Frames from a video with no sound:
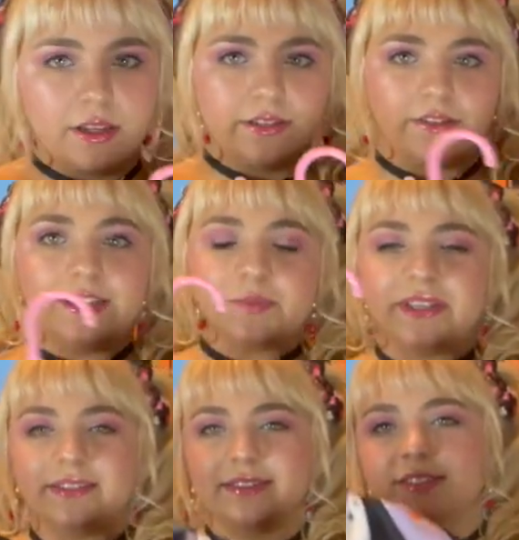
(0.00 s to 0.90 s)
So this
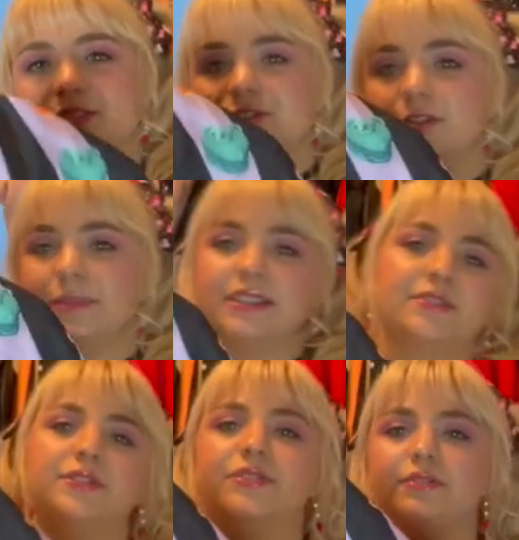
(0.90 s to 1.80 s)
piece is extremely
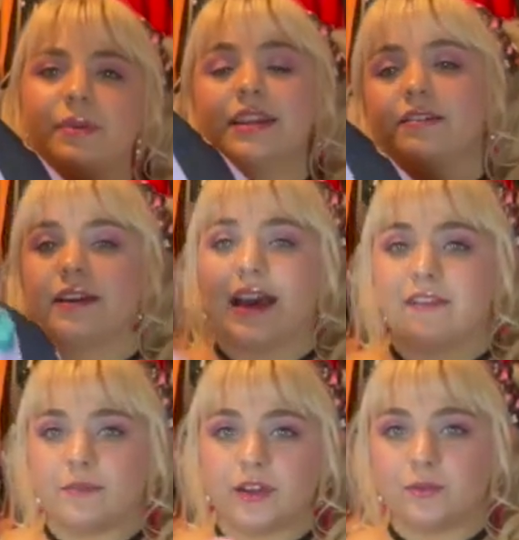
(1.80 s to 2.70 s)
different from anything I
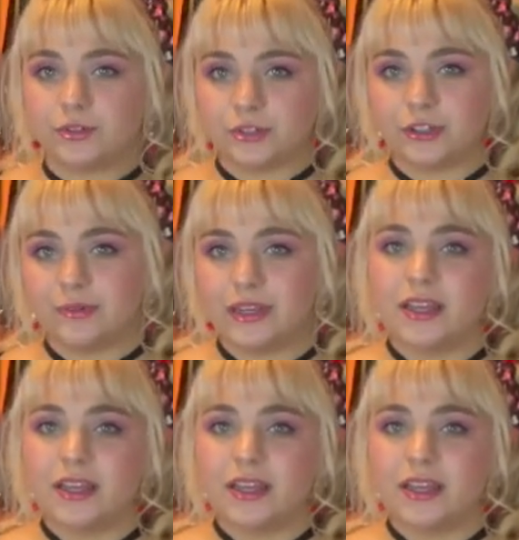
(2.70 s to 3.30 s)
have in my wardrobe.